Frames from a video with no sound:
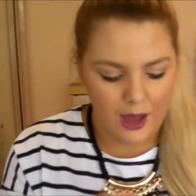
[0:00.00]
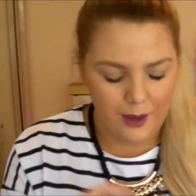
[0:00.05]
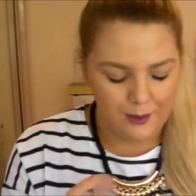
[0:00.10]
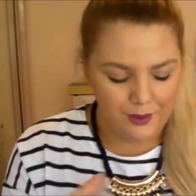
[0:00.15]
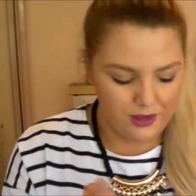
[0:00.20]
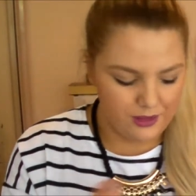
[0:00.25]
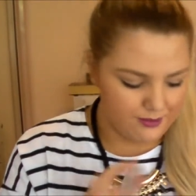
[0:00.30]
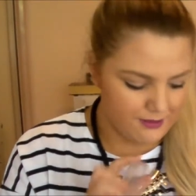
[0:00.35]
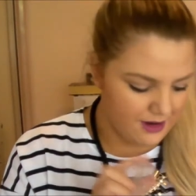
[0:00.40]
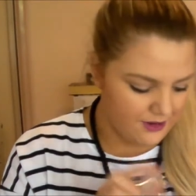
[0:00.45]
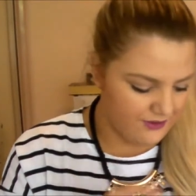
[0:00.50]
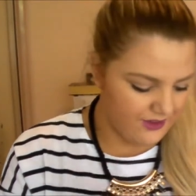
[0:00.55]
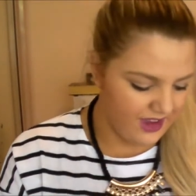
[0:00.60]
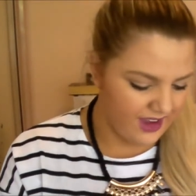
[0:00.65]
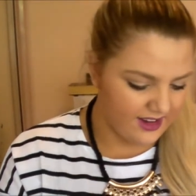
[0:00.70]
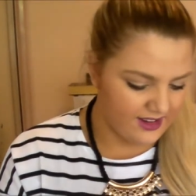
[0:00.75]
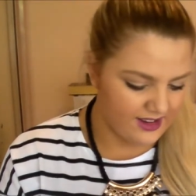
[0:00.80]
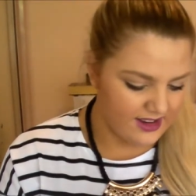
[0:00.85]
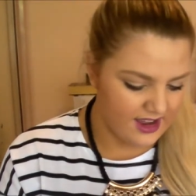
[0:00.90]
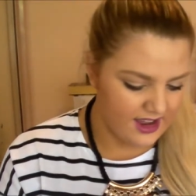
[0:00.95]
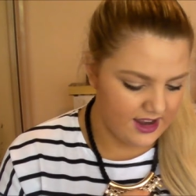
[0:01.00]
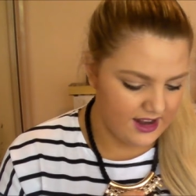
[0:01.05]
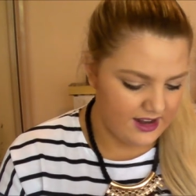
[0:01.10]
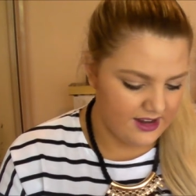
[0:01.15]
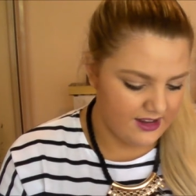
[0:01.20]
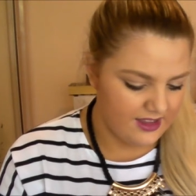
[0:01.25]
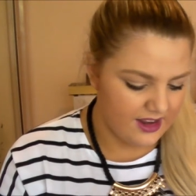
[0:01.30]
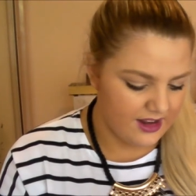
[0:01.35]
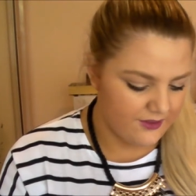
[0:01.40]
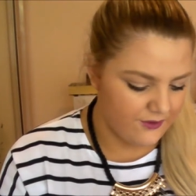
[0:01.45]
with my fake
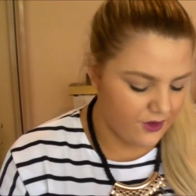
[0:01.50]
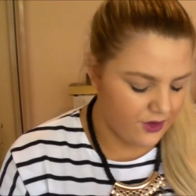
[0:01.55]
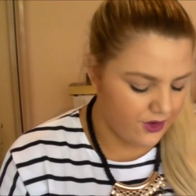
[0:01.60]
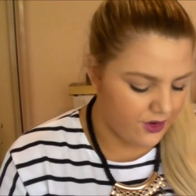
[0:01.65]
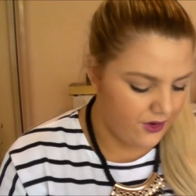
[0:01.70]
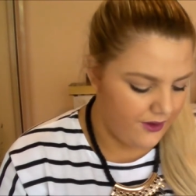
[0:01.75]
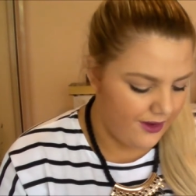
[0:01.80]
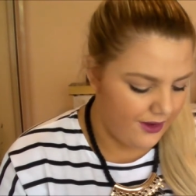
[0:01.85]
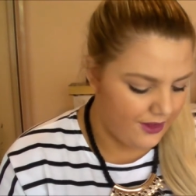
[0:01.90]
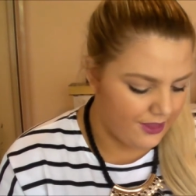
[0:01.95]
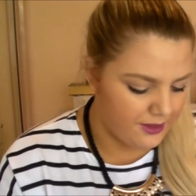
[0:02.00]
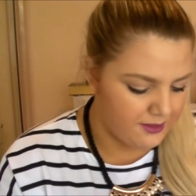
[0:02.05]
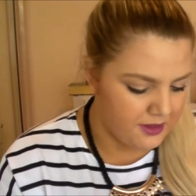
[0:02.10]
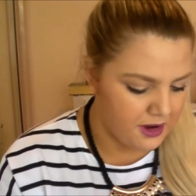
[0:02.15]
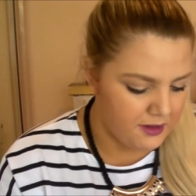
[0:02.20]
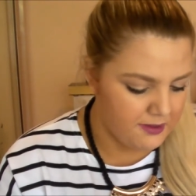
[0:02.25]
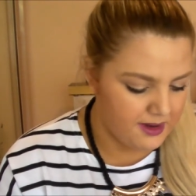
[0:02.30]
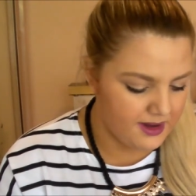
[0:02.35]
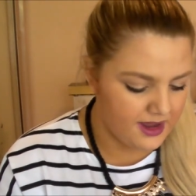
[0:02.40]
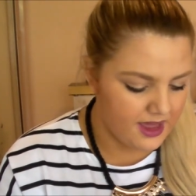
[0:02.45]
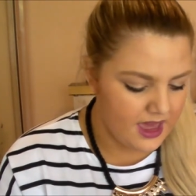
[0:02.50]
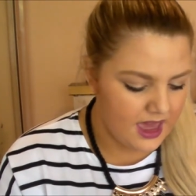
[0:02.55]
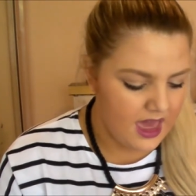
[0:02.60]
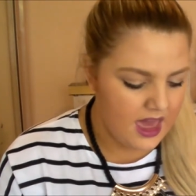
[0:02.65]
tan that I've got going on at the moment.